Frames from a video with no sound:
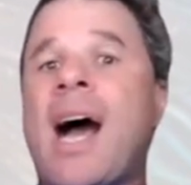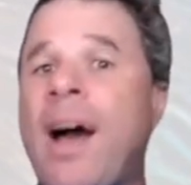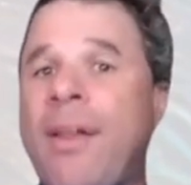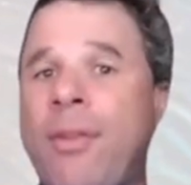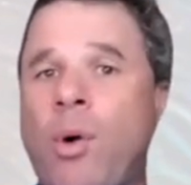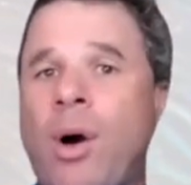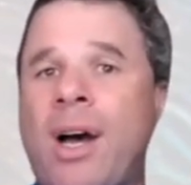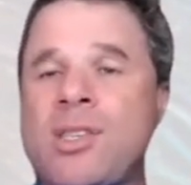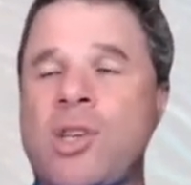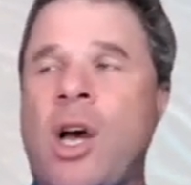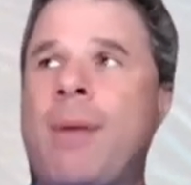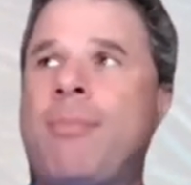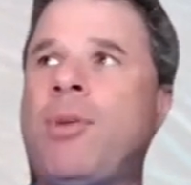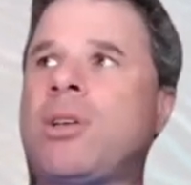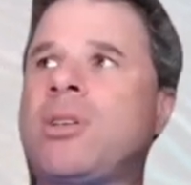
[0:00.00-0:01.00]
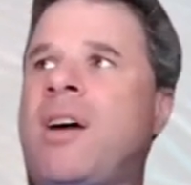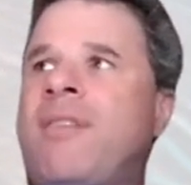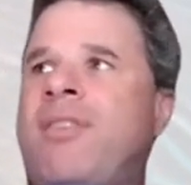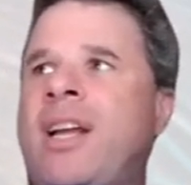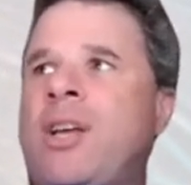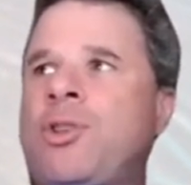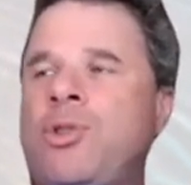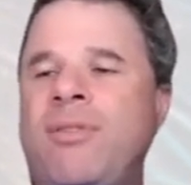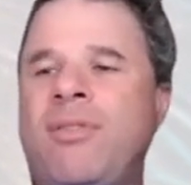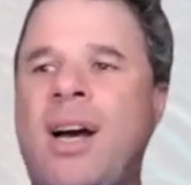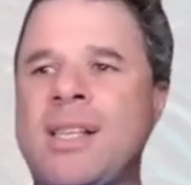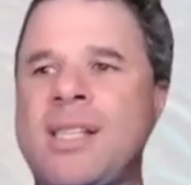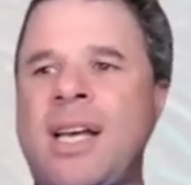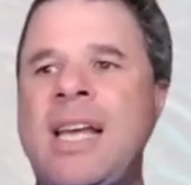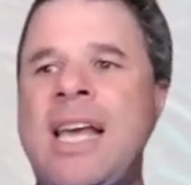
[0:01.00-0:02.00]
Otherwise, I am not a financial
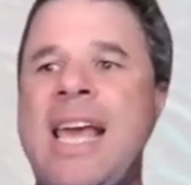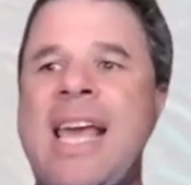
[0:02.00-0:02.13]
advisor.